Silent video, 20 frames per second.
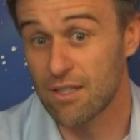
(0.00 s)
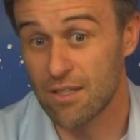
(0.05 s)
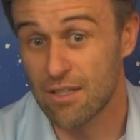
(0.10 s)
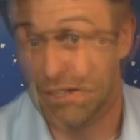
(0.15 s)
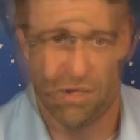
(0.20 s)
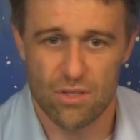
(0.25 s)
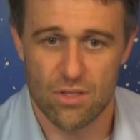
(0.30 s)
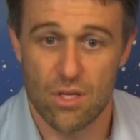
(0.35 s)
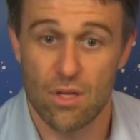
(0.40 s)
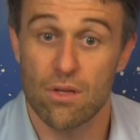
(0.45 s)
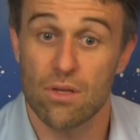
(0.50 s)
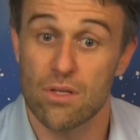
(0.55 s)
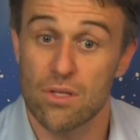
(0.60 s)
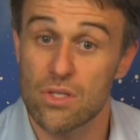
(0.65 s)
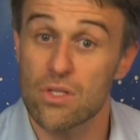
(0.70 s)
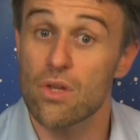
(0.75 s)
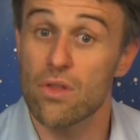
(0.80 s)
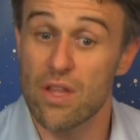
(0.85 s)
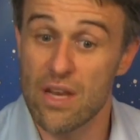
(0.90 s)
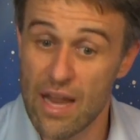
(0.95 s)
So,
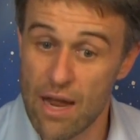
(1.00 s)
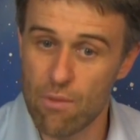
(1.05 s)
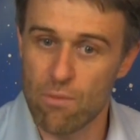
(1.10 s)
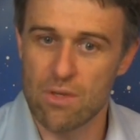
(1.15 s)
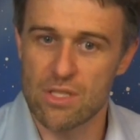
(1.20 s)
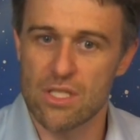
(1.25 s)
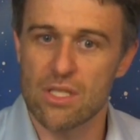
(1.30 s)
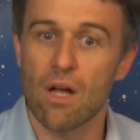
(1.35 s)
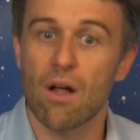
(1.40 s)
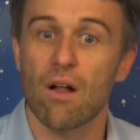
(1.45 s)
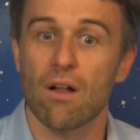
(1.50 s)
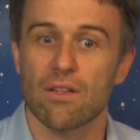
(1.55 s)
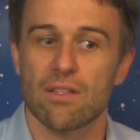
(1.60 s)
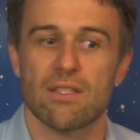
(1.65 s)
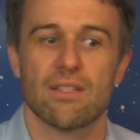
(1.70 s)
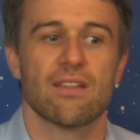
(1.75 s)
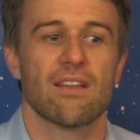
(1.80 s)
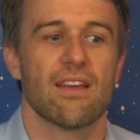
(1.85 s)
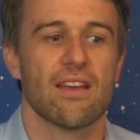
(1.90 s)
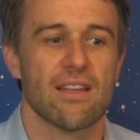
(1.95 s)
so the net
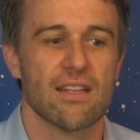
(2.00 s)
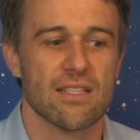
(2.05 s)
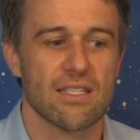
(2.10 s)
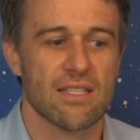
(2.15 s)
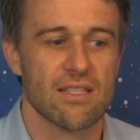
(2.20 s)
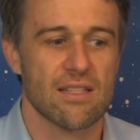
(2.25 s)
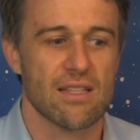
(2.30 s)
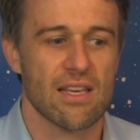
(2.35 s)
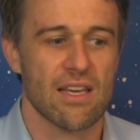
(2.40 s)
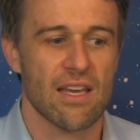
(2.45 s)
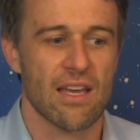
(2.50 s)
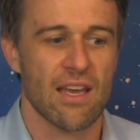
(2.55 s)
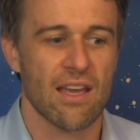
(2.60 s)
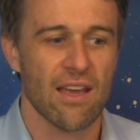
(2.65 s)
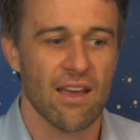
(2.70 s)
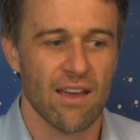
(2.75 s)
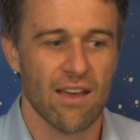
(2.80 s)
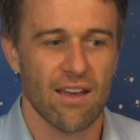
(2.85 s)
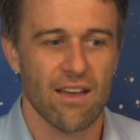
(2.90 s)
result is the